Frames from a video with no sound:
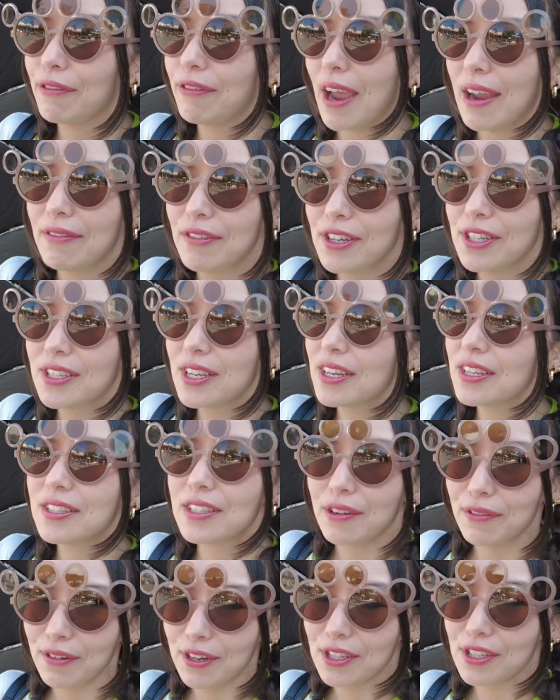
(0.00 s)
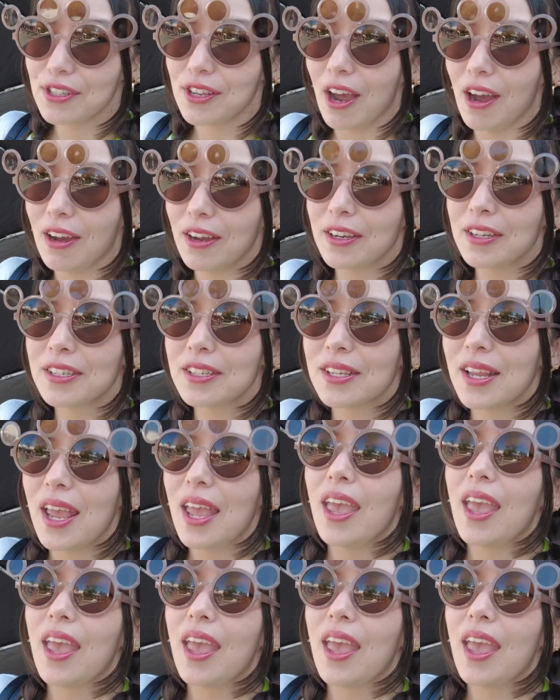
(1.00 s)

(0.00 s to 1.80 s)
5 or 6 different songs,